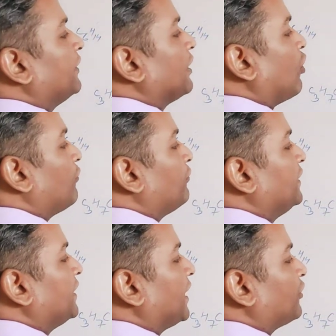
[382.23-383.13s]
are
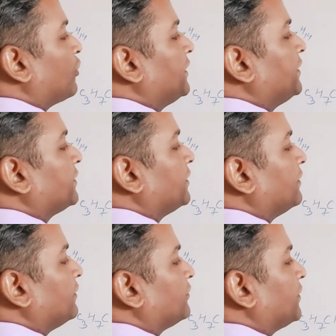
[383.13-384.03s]
already
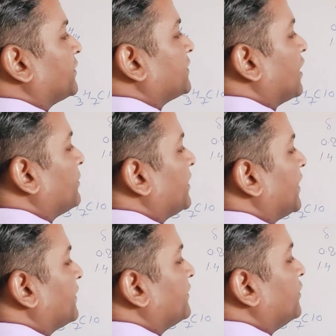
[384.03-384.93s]
6 carbon
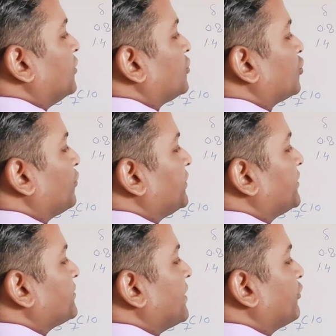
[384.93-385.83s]
here, so we
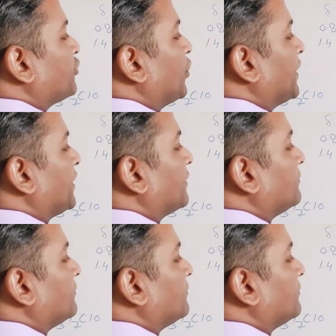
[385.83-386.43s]
just have to join it.